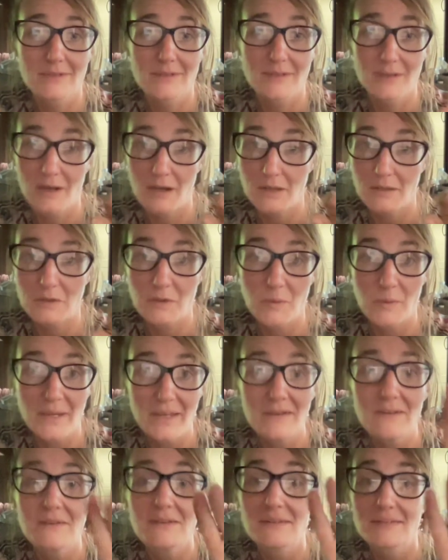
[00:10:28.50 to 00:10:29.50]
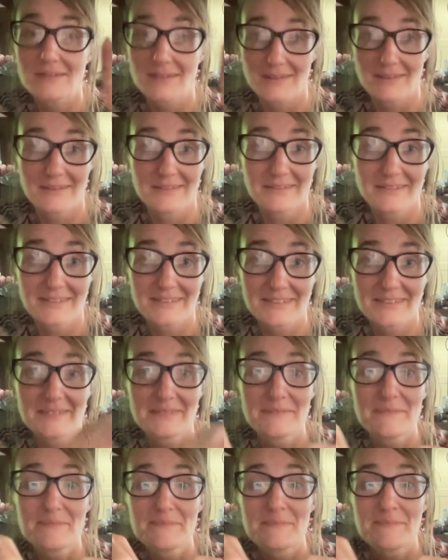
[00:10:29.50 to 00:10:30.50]
color wheels and
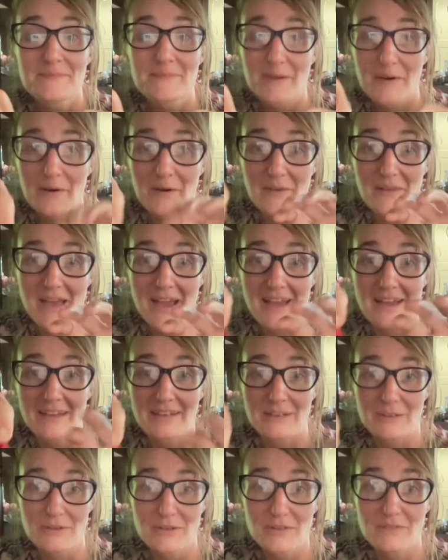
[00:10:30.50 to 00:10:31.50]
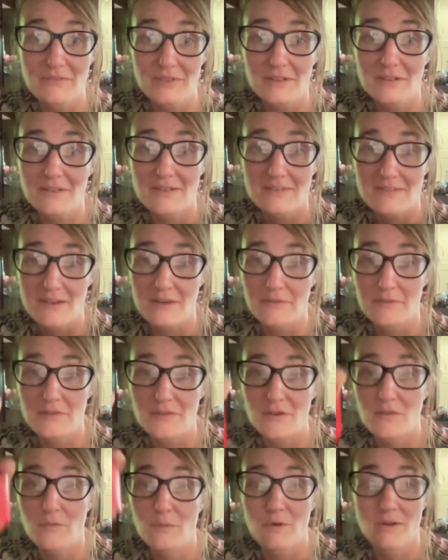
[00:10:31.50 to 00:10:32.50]
all that, and you can figure this out for
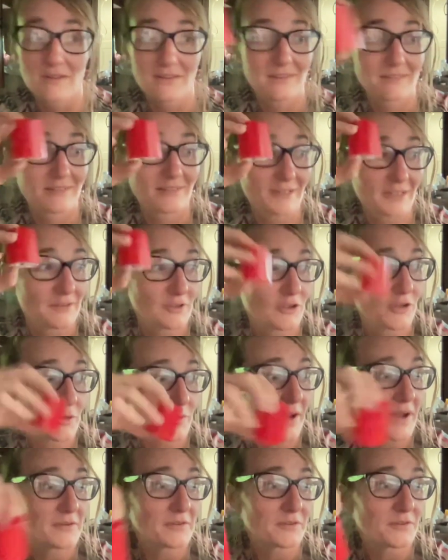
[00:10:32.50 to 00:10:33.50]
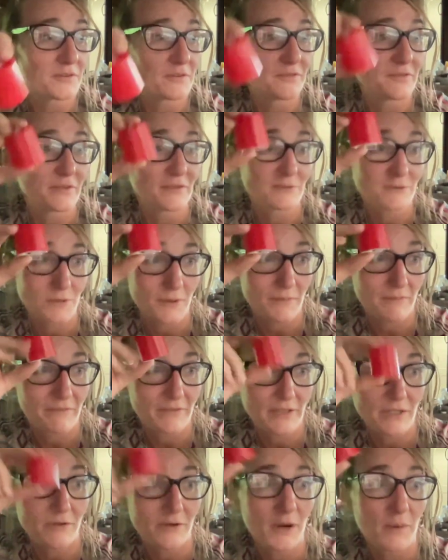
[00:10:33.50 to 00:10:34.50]
yourself. And look around you and try to
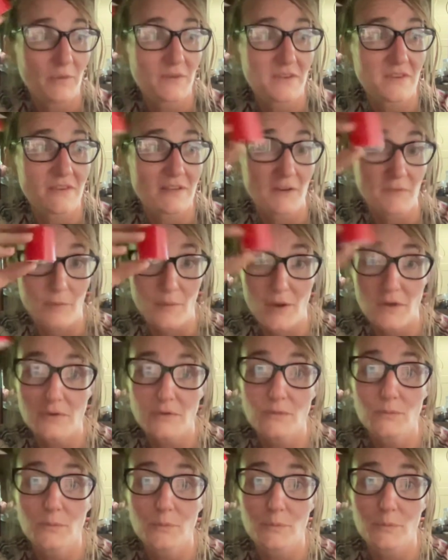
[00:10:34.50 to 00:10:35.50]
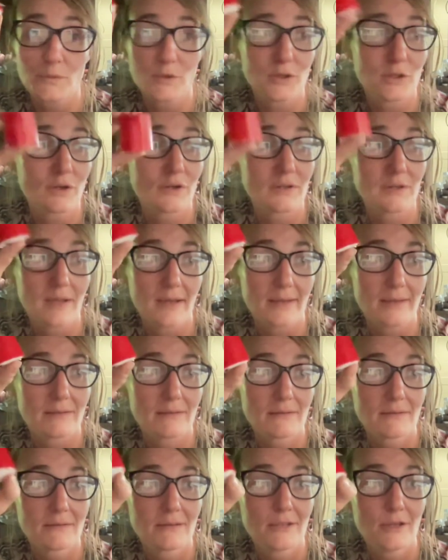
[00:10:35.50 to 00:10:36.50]
figure out what the stuff around you would look like
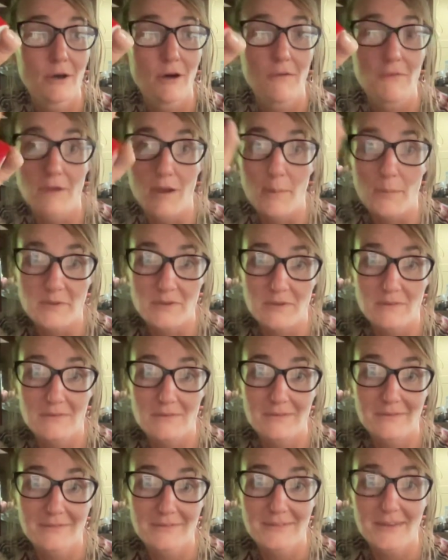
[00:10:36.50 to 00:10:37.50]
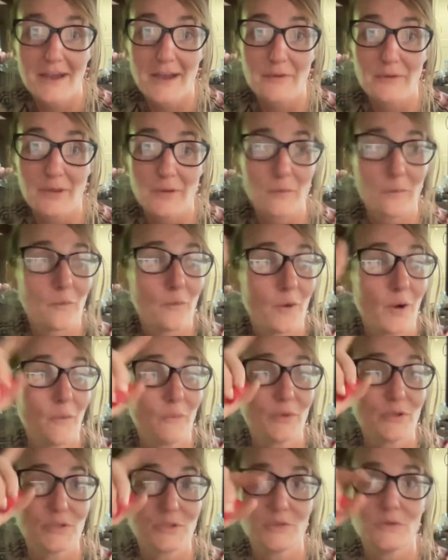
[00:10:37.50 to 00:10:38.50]
on the opposite side. Like, what
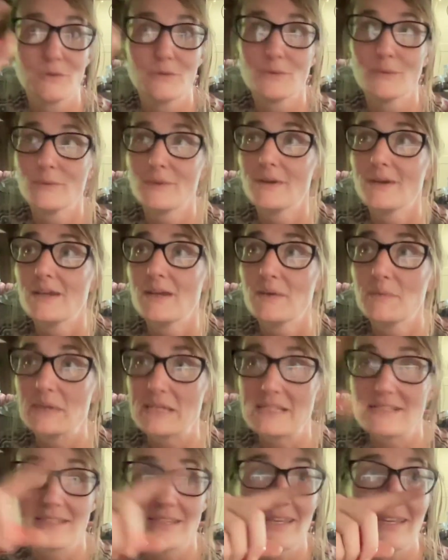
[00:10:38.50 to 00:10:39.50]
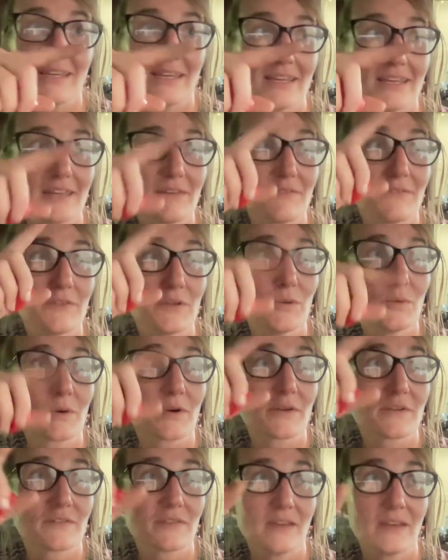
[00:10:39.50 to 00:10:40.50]
would you be seeing if you
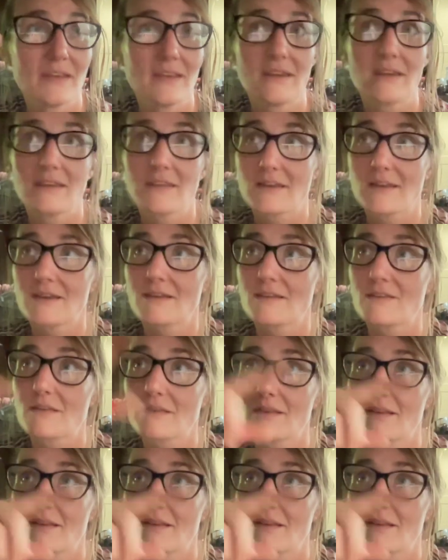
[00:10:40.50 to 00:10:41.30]
were seeing things